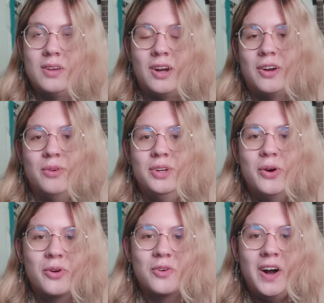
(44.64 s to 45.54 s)
I don't know,
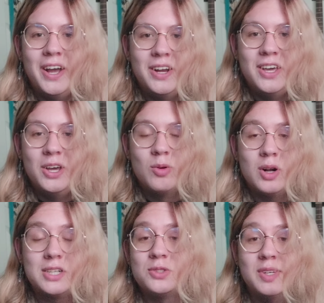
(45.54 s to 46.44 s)
notoriety who are
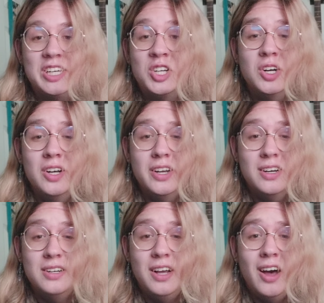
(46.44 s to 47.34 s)
actually good
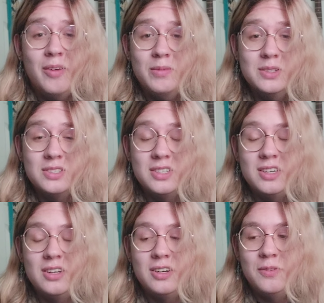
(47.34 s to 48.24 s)
at music,
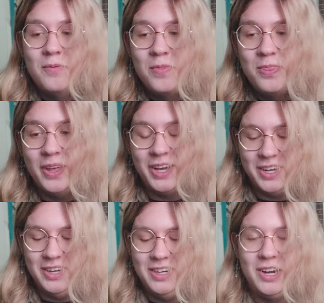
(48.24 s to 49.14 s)
Like,
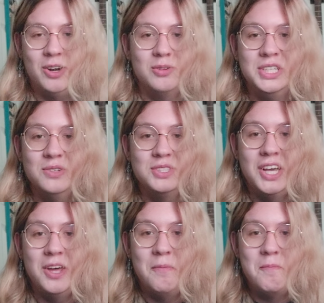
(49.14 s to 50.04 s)
I don't know, Two
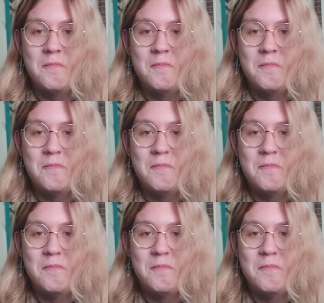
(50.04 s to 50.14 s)
Set.